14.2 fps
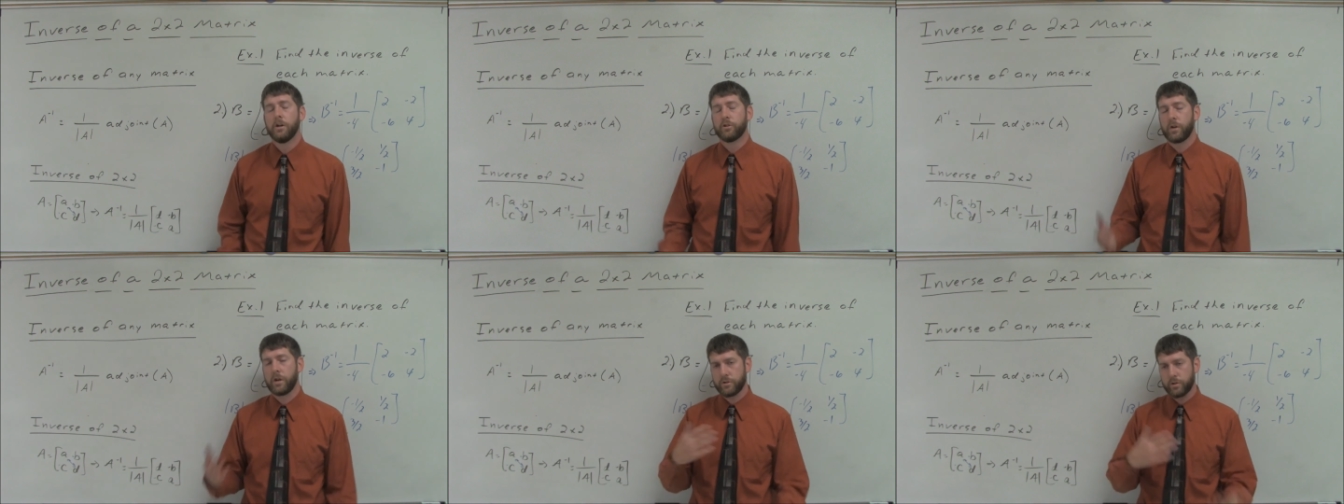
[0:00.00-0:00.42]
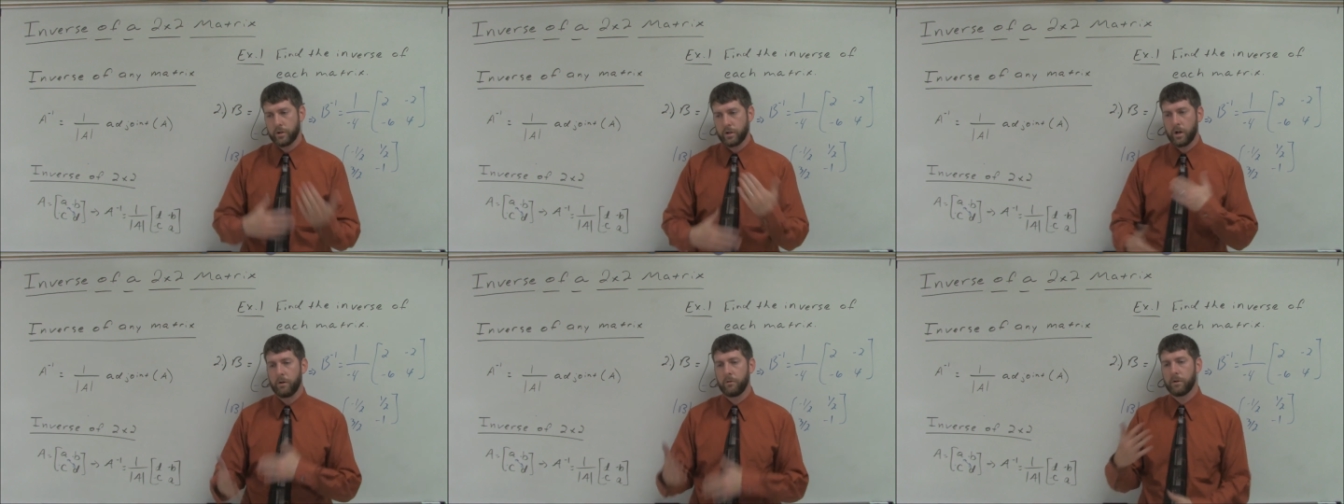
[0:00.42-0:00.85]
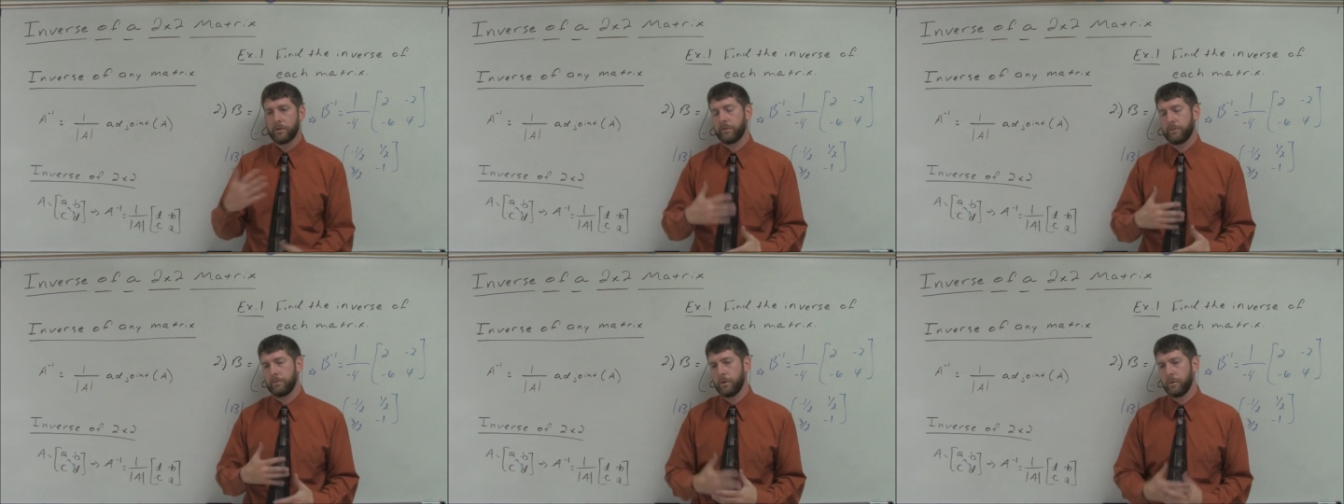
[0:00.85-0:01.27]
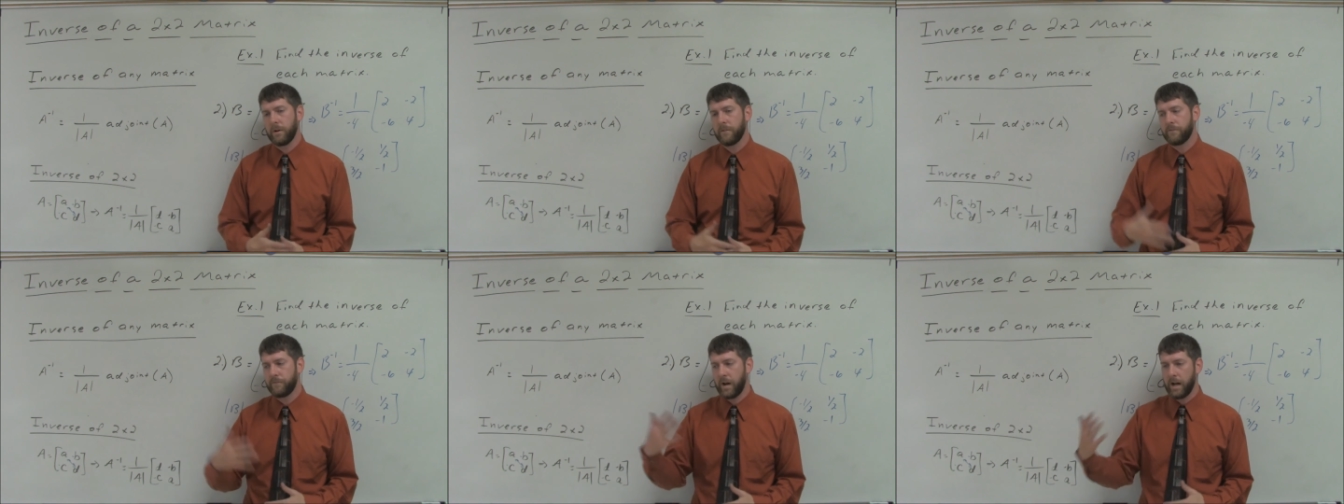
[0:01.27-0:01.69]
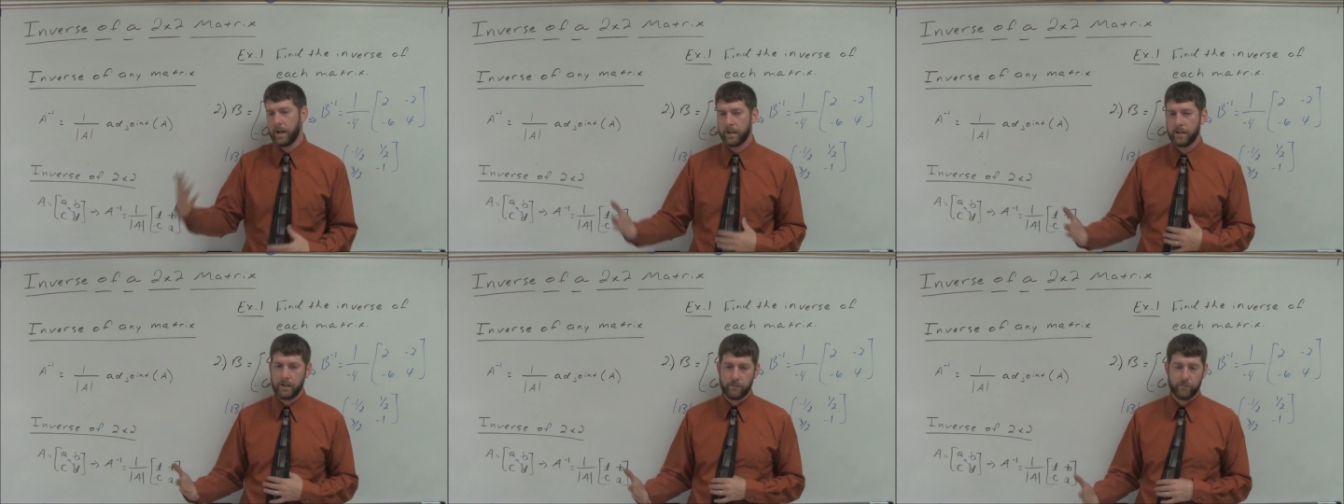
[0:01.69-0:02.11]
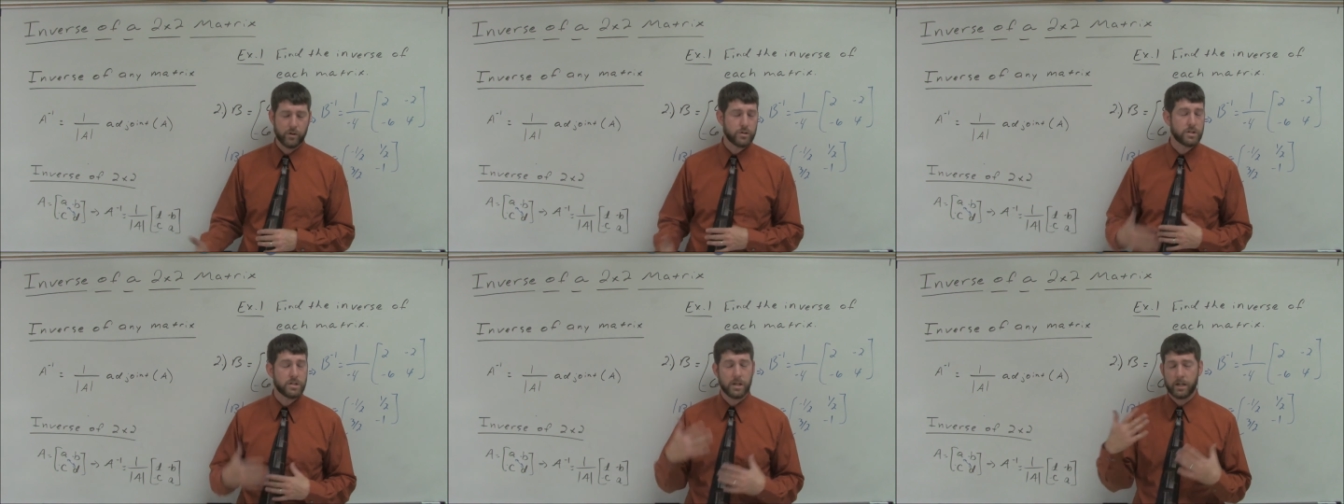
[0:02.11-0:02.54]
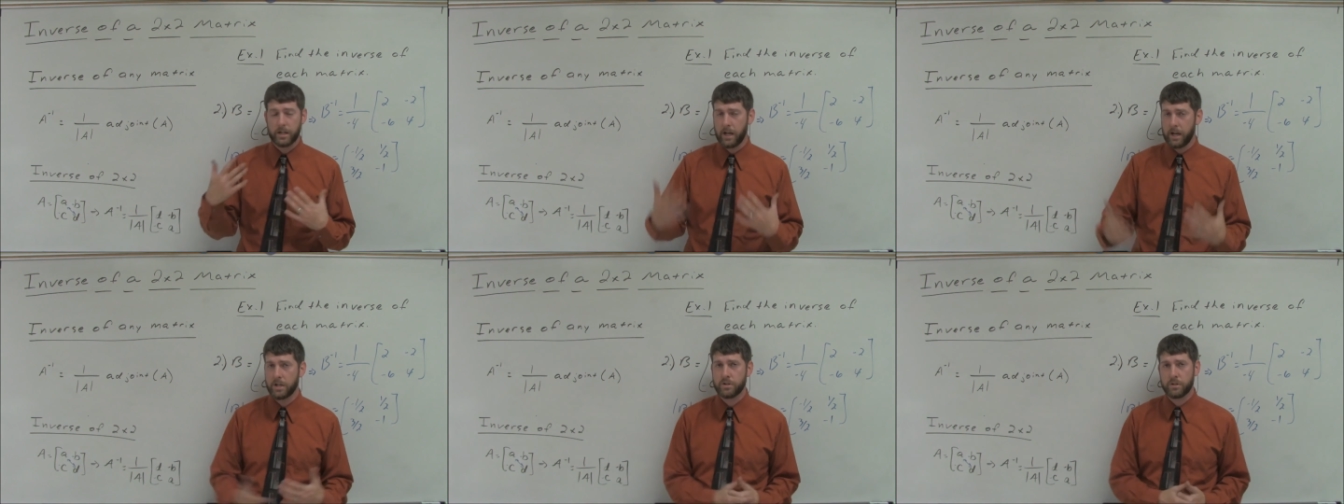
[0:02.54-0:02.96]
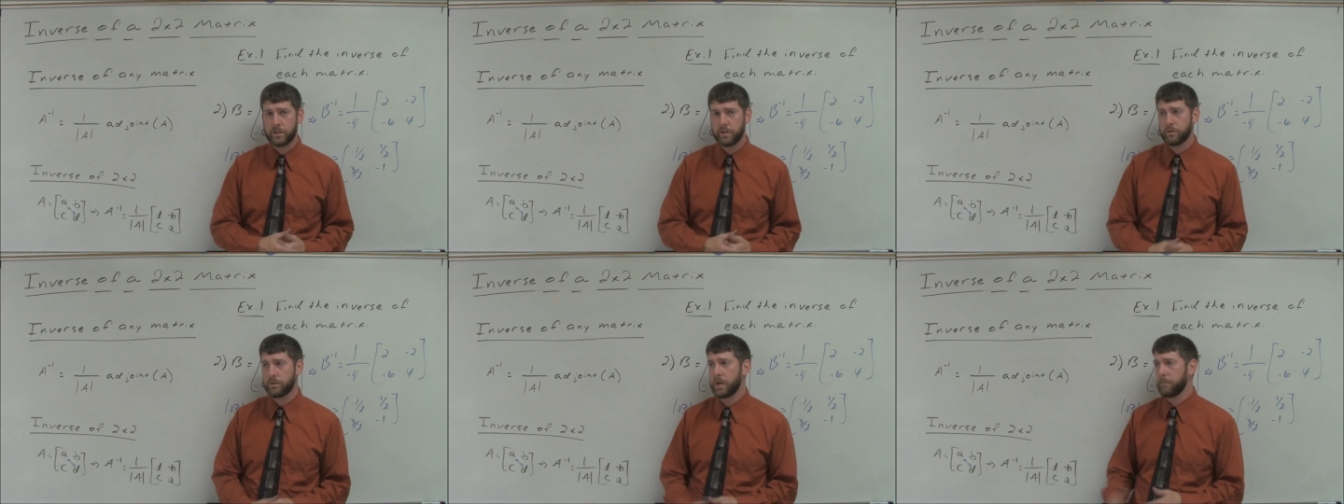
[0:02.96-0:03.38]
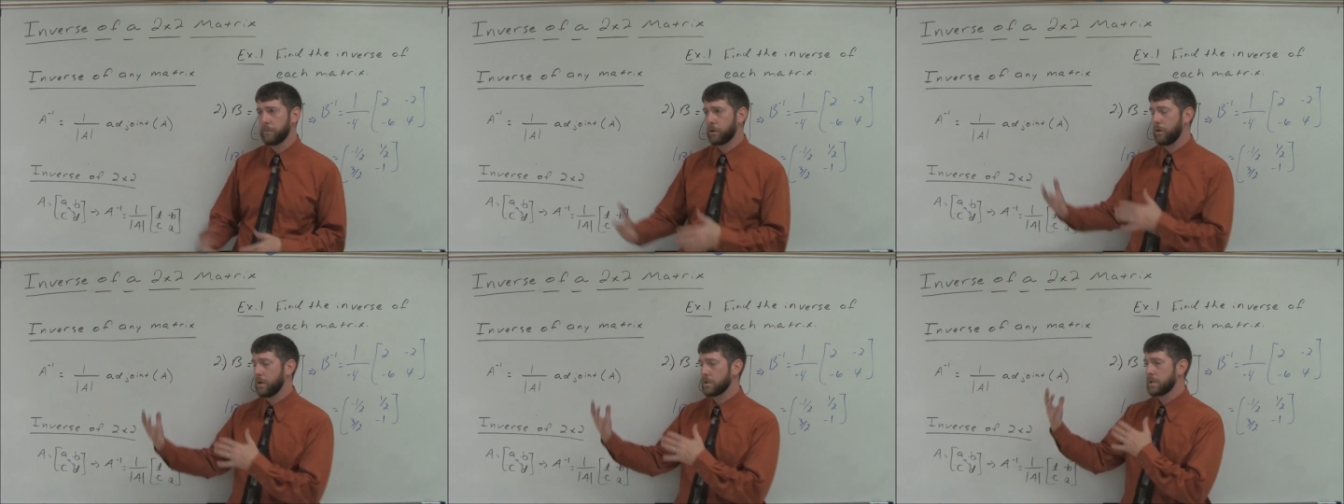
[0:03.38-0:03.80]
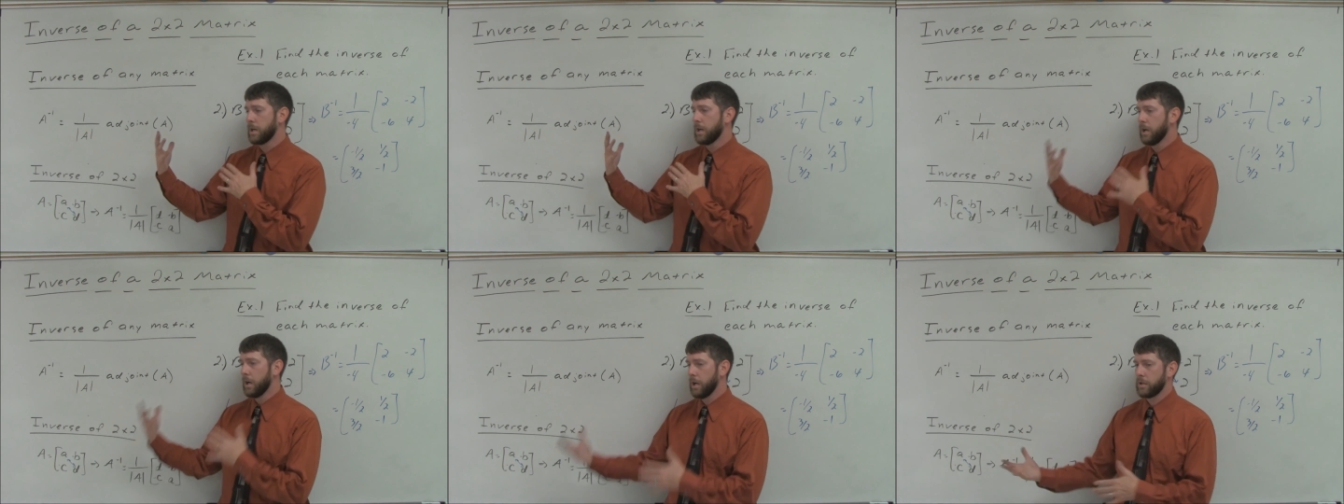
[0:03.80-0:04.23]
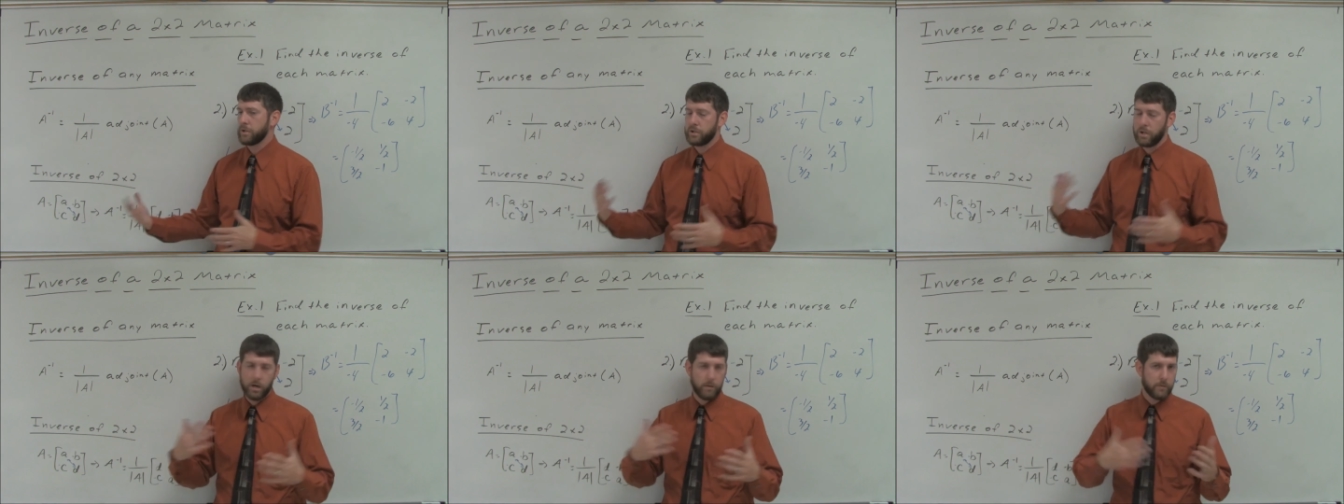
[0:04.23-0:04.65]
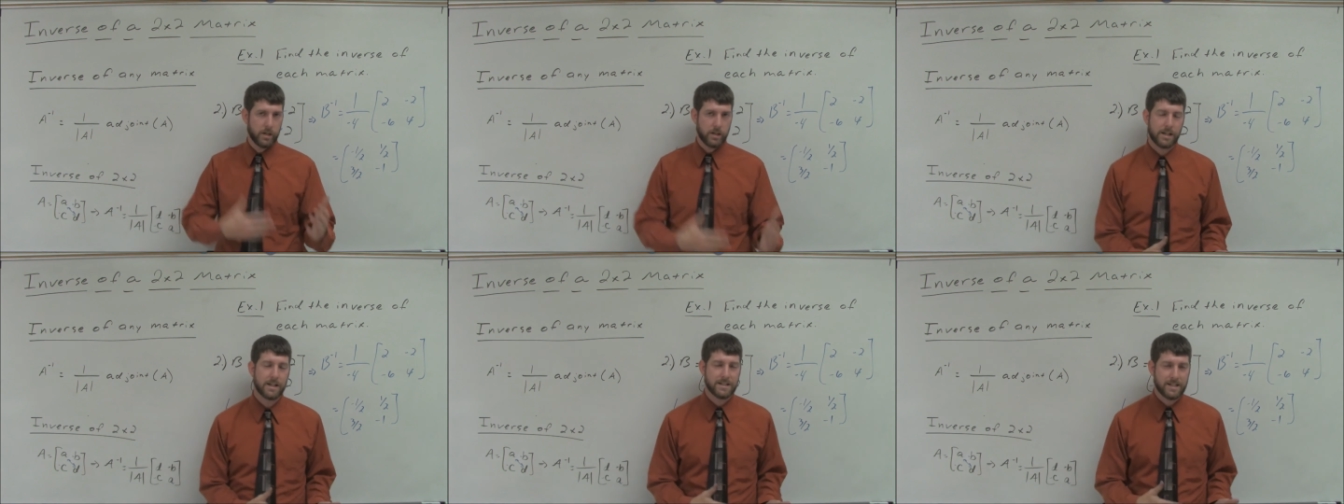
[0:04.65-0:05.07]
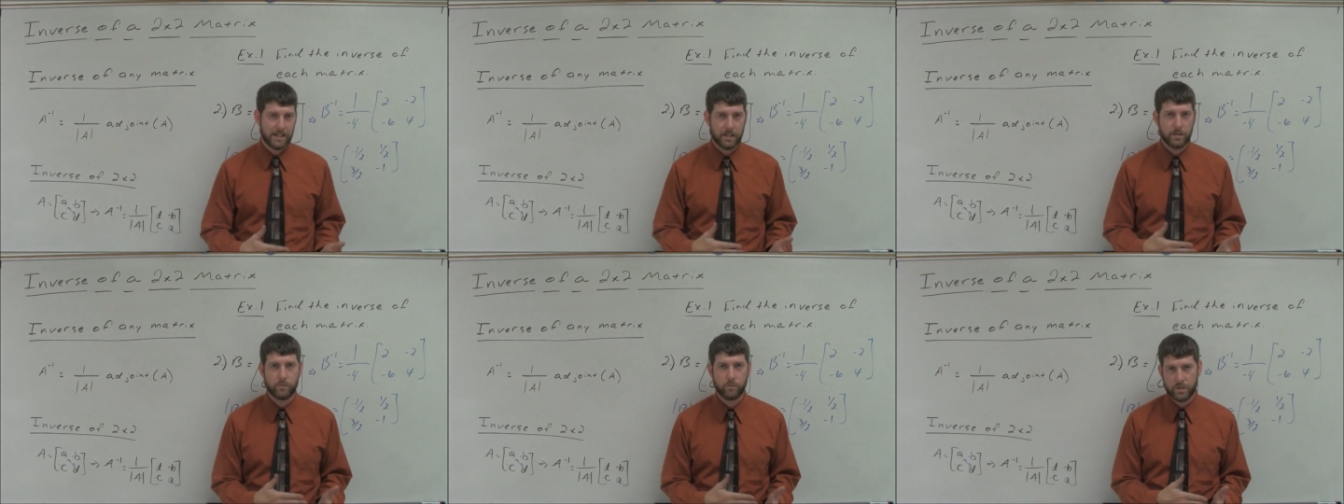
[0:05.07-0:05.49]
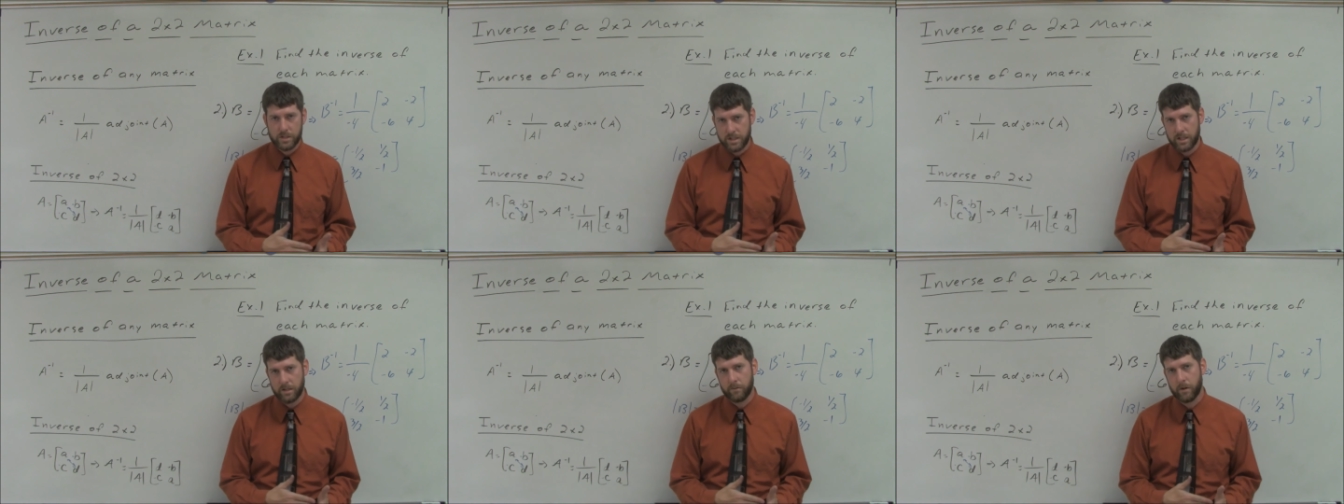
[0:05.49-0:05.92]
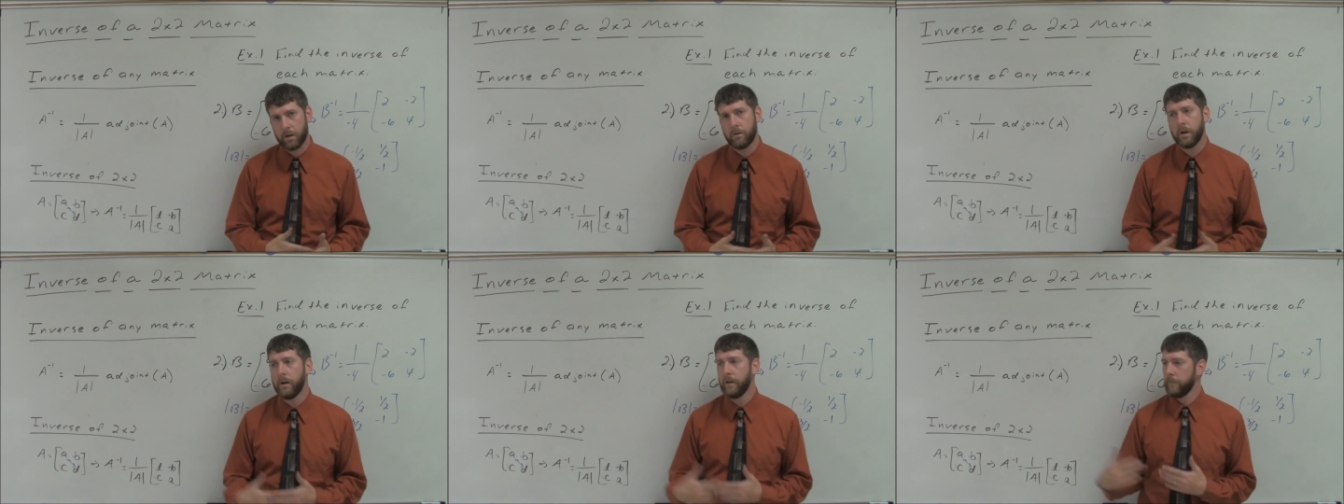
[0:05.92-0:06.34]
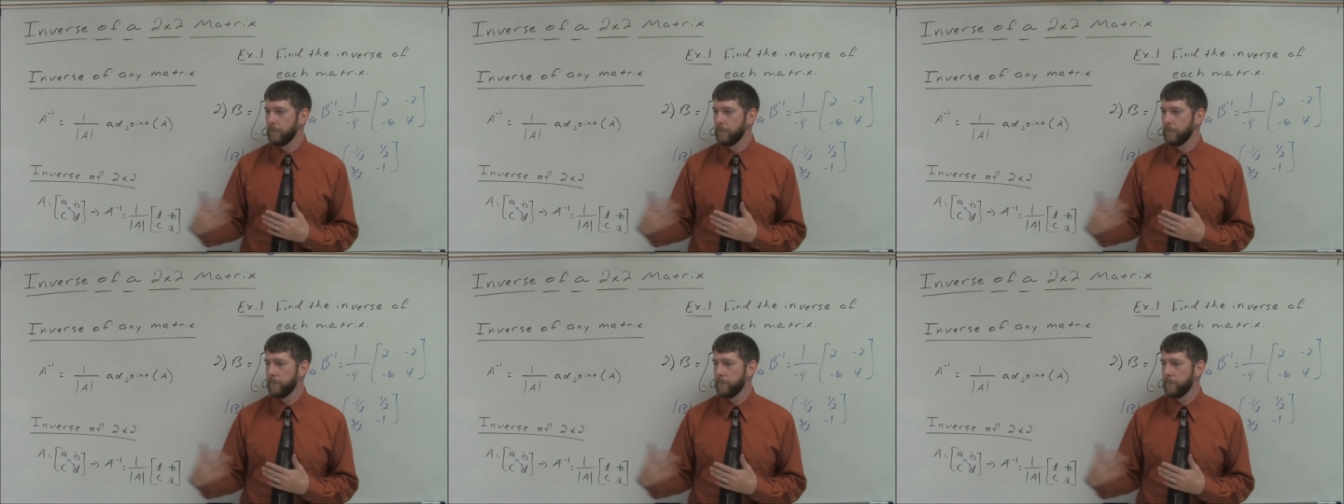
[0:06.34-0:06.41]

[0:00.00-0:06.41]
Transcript: So as you're going through and finding inverses, occasionally you'll come across a determinant that's equal to zero.